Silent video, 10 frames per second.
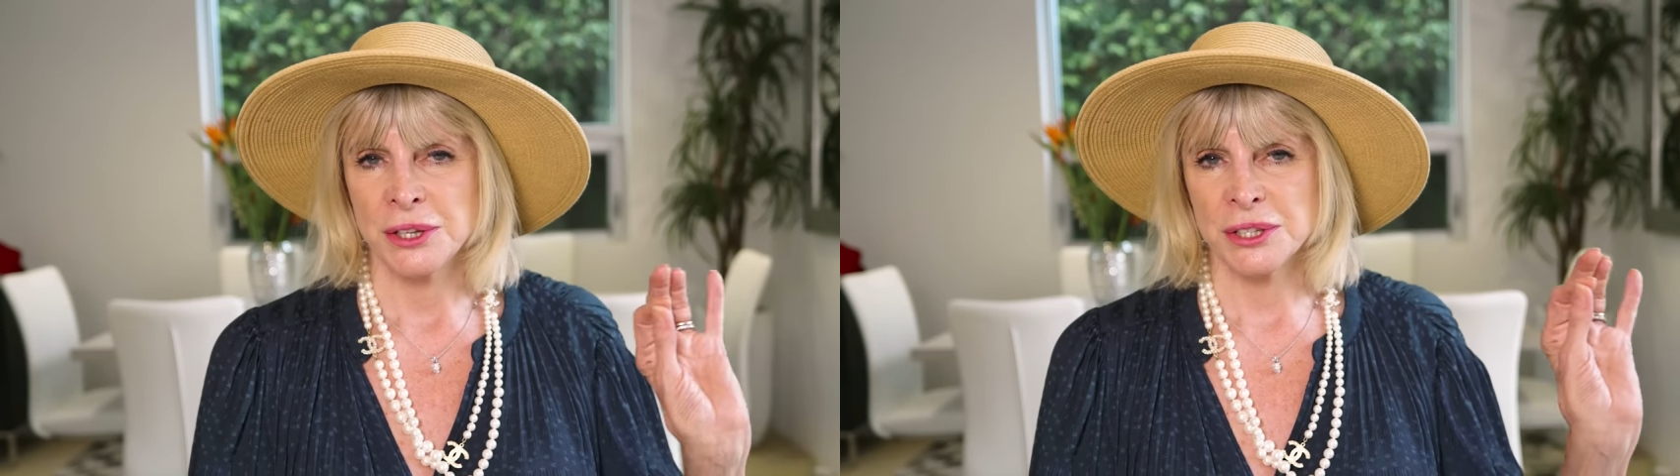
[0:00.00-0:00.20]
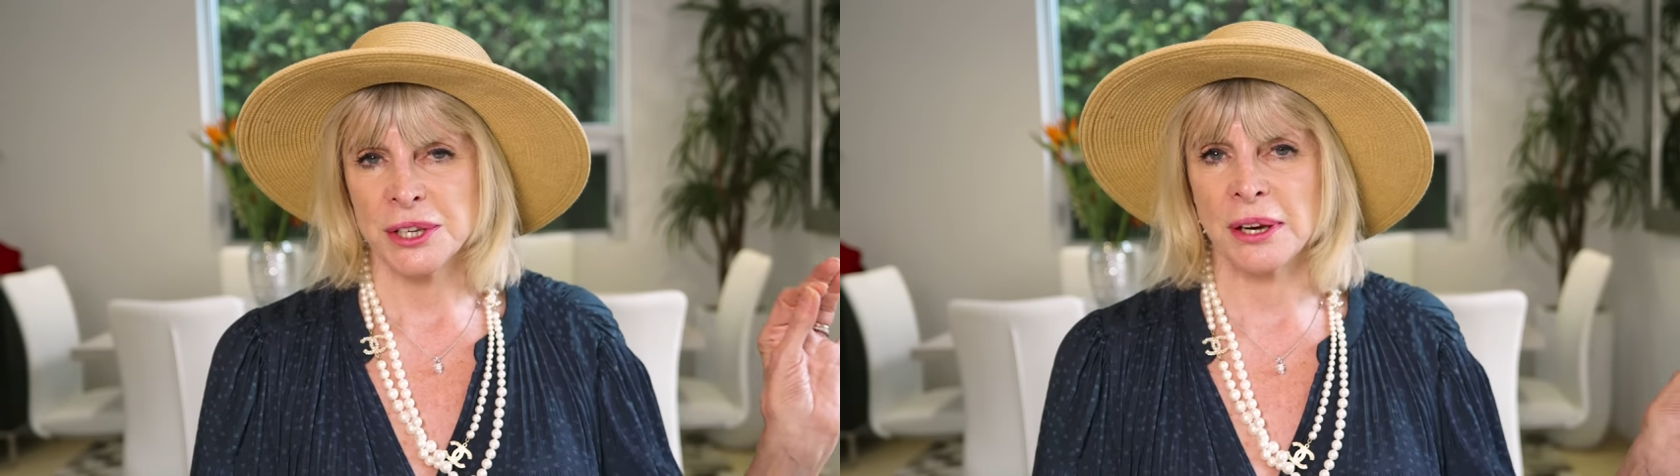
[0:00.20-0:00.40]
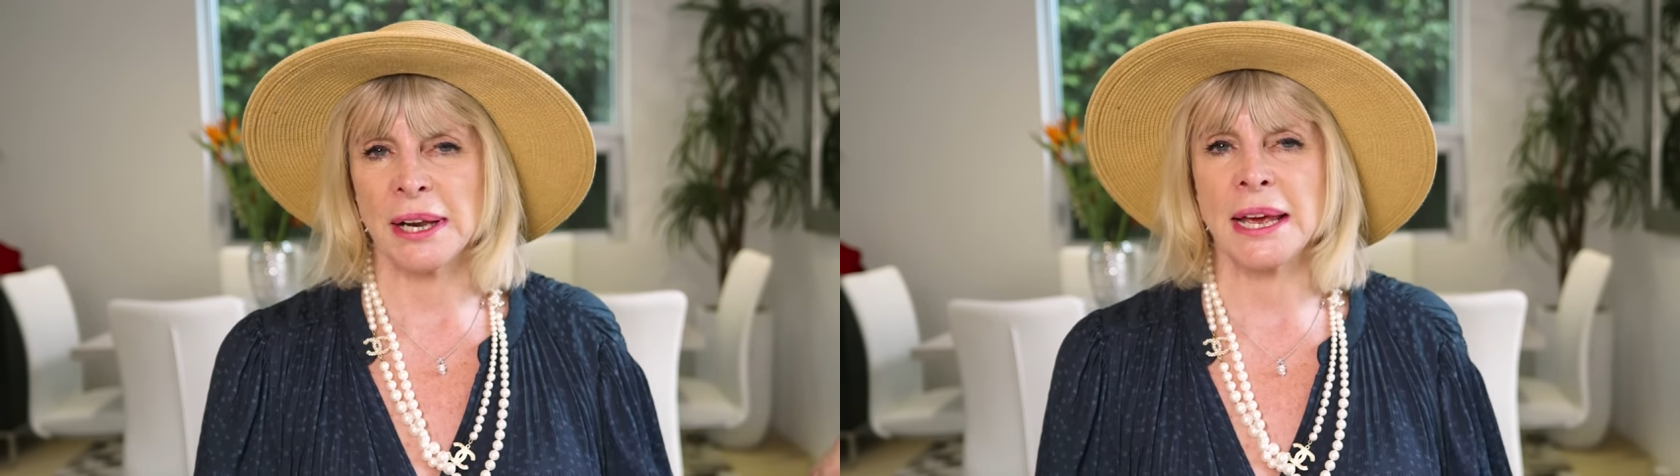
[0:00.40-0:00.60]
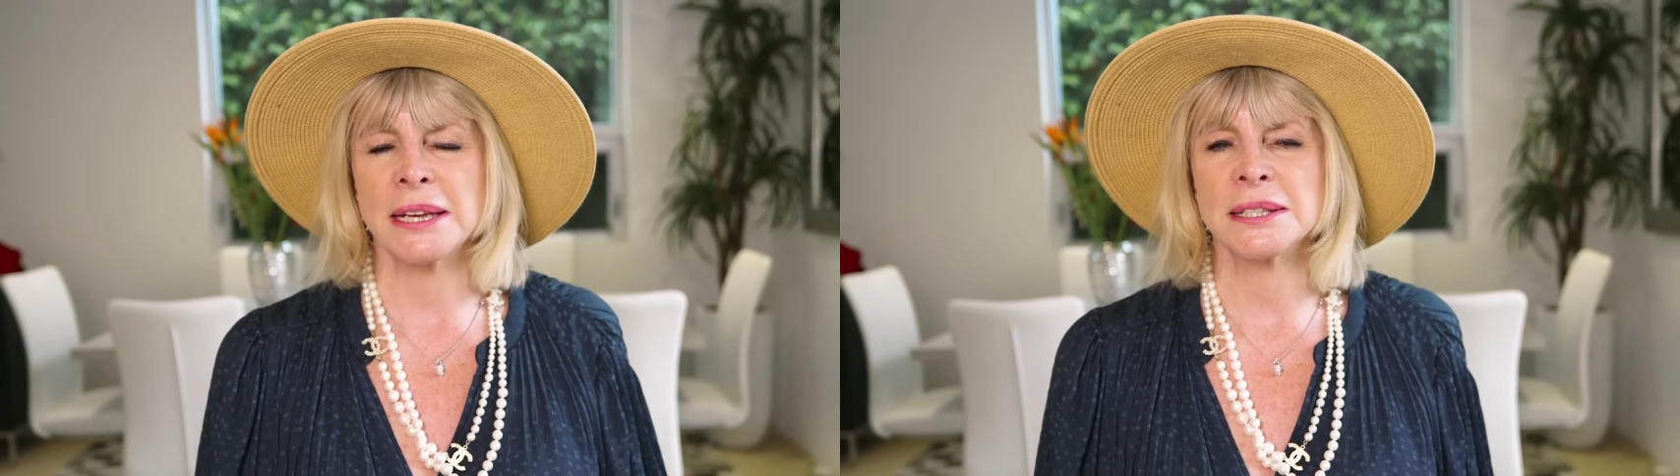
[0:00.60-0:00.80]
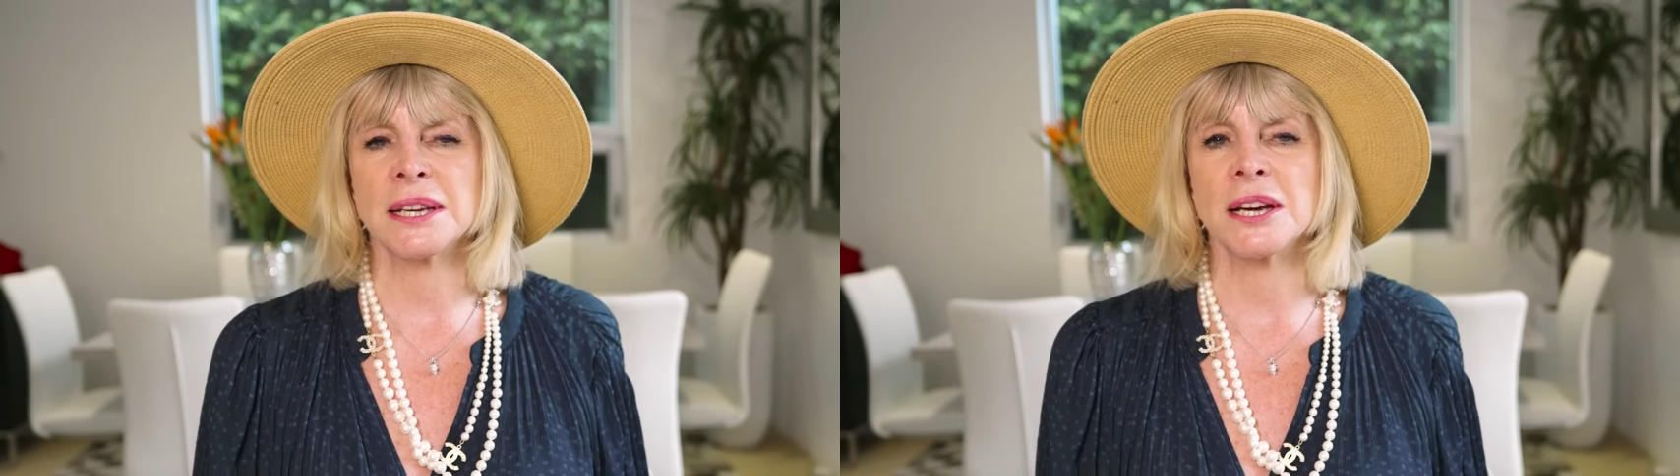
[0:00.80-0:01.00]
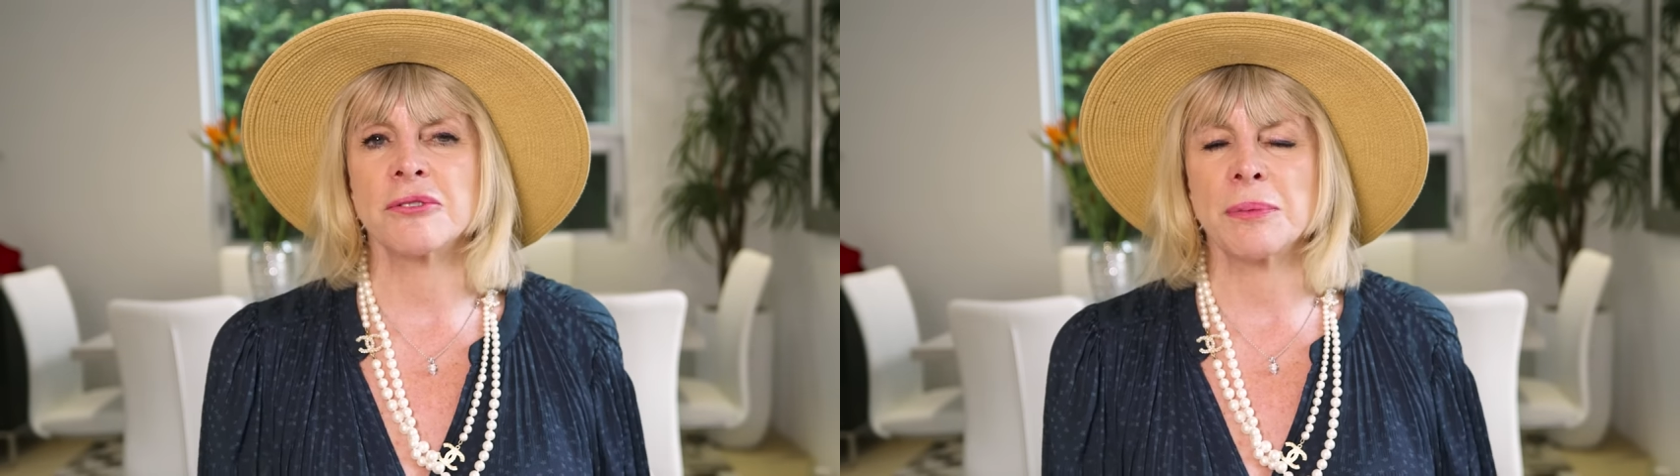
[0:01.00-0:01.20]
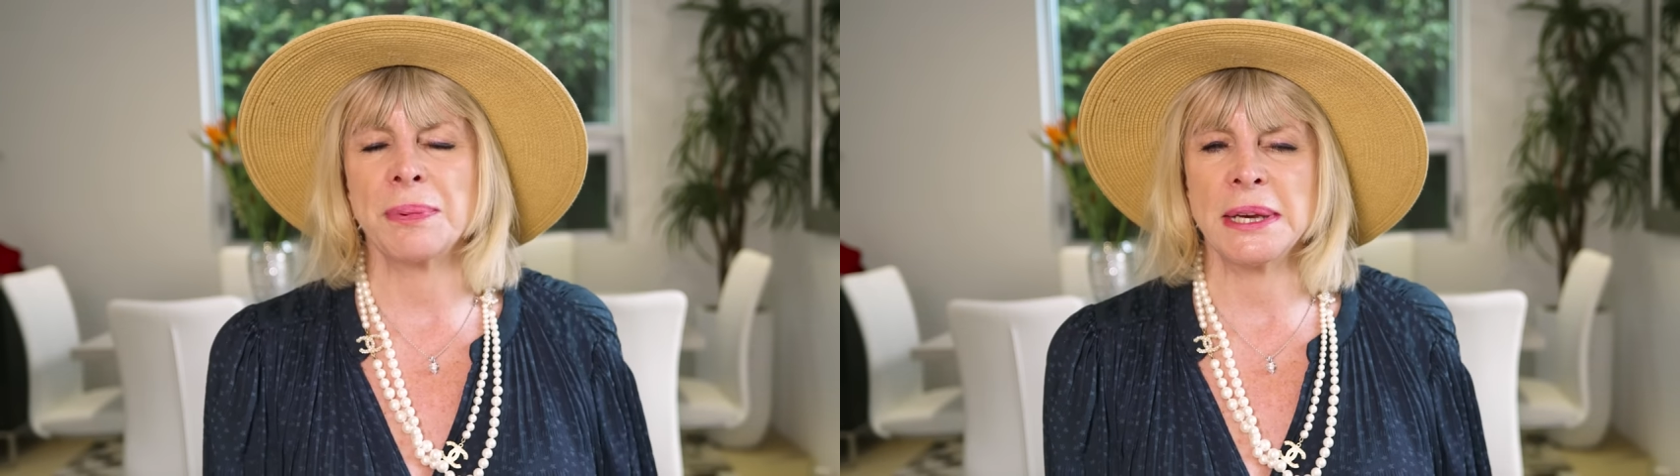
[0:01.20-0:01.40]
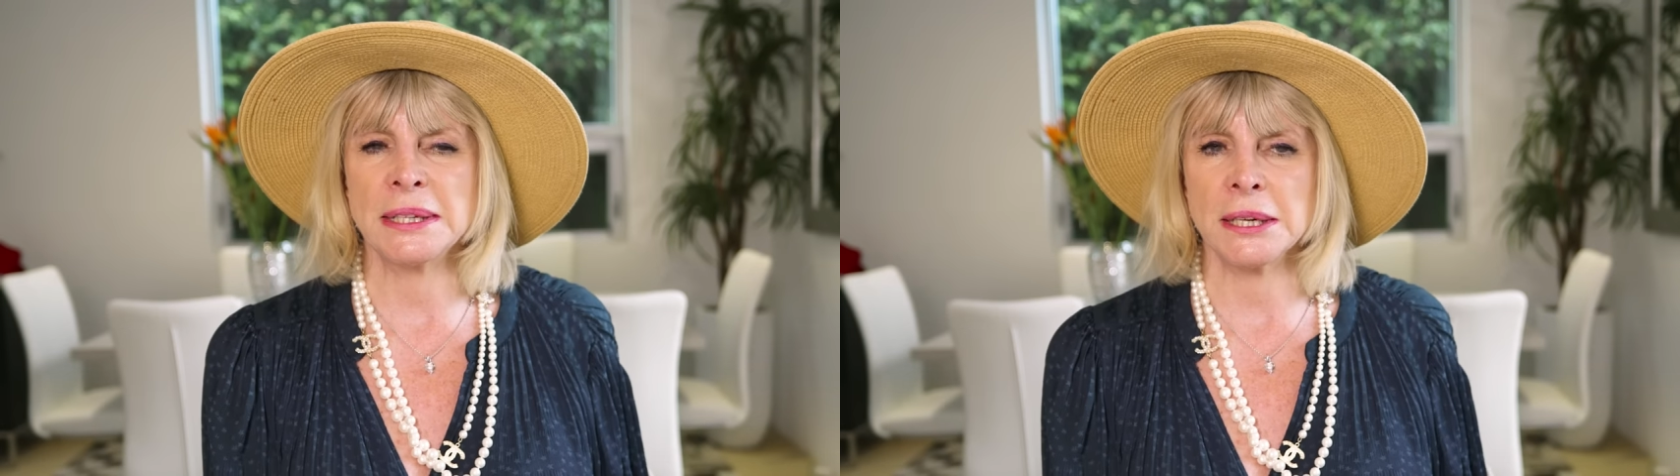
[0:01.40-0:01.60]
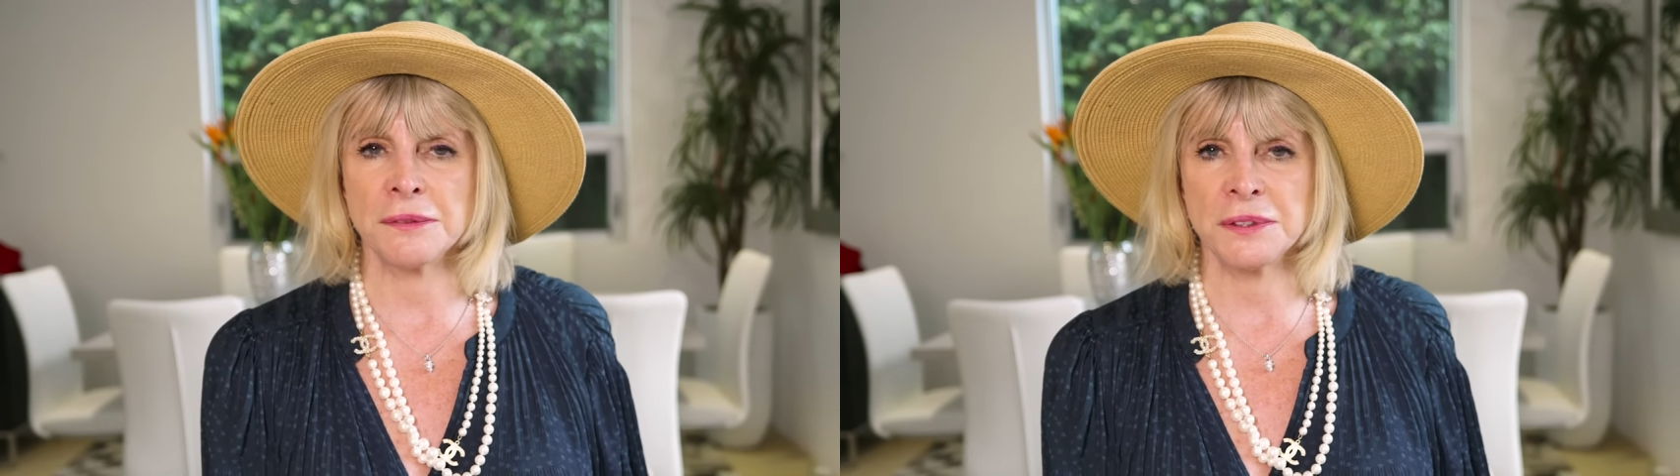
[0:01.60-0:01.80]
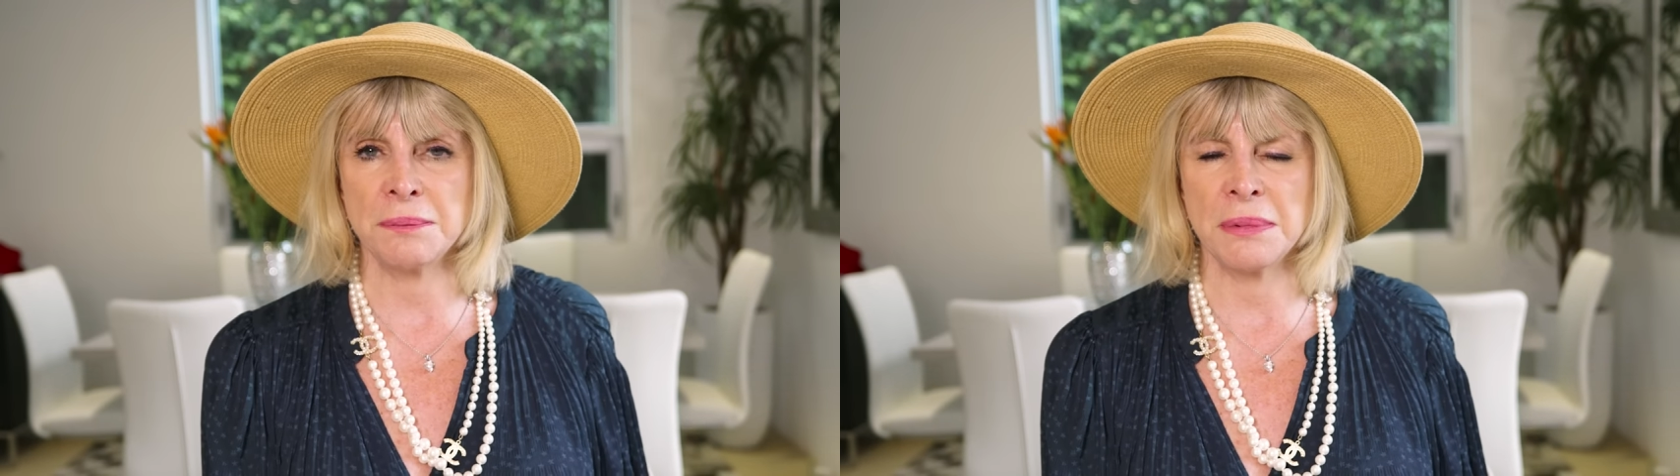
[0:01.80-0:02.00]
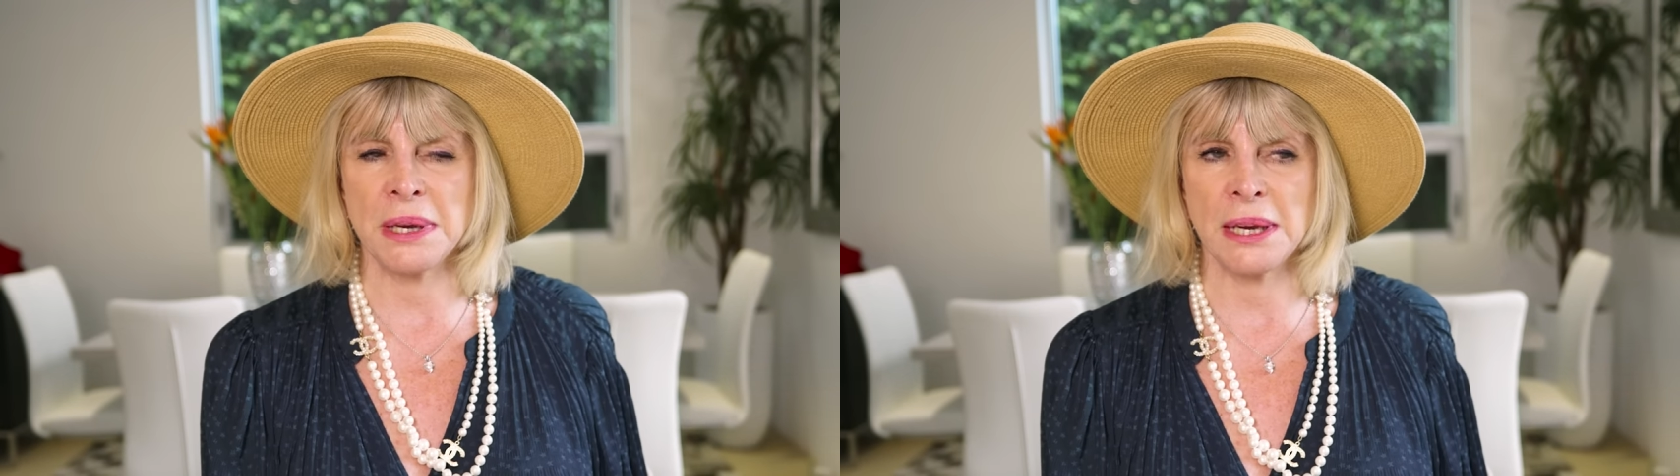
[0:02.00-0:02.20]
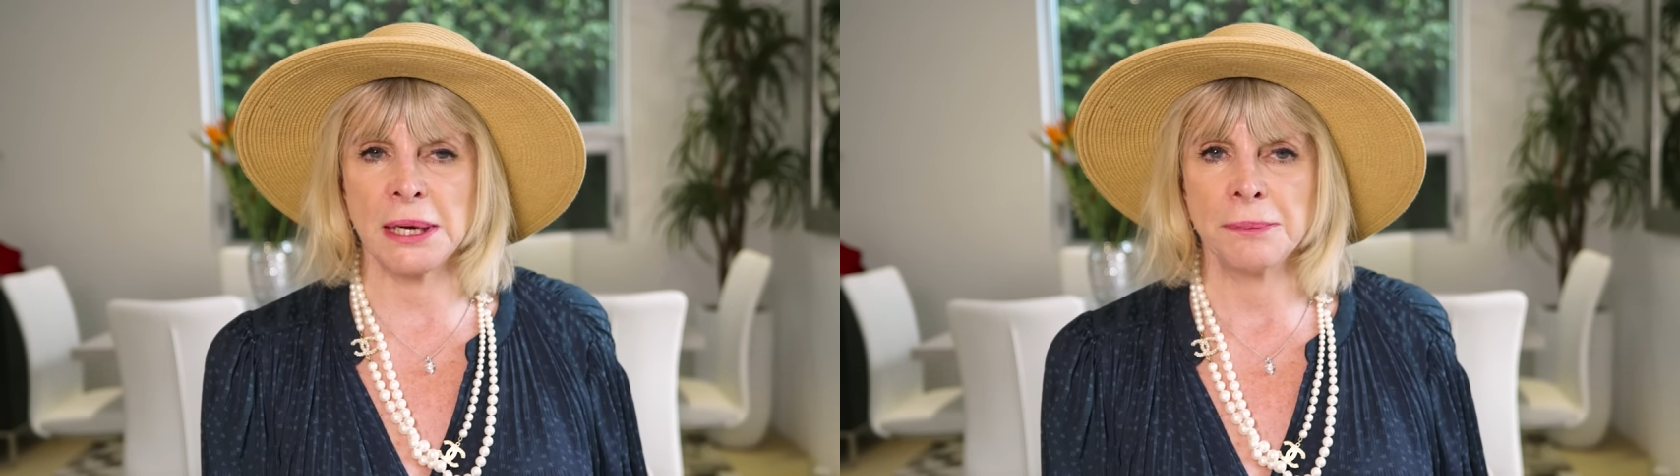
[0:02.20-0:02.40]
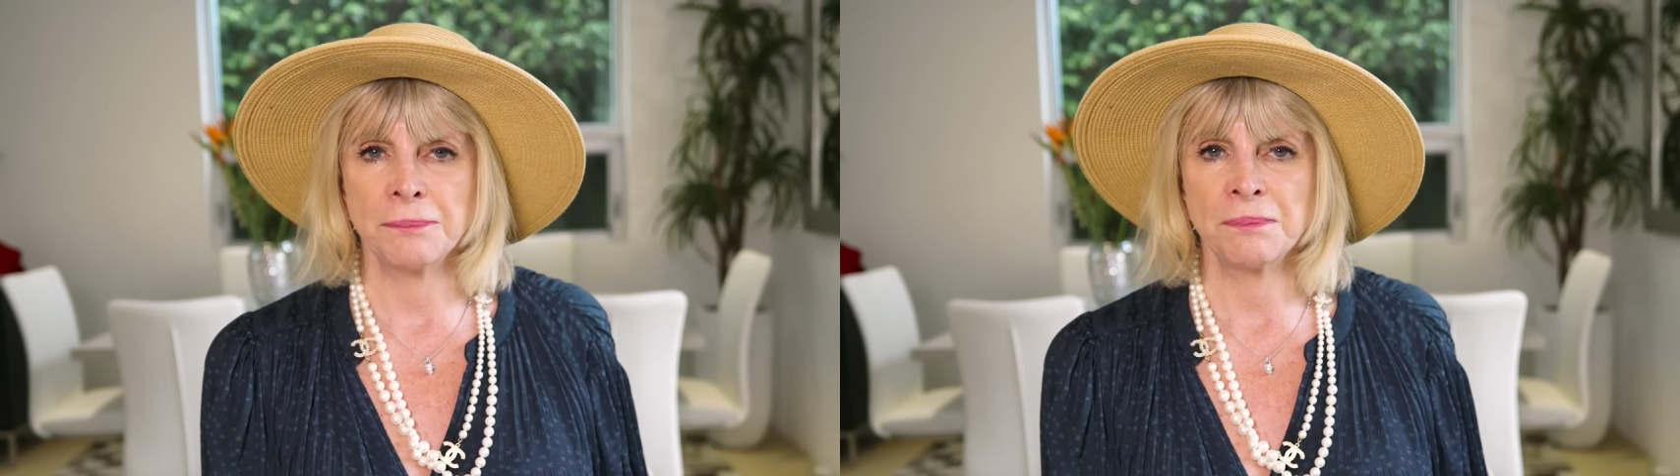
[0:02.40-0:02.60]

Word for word: So let's go. Repeat after me.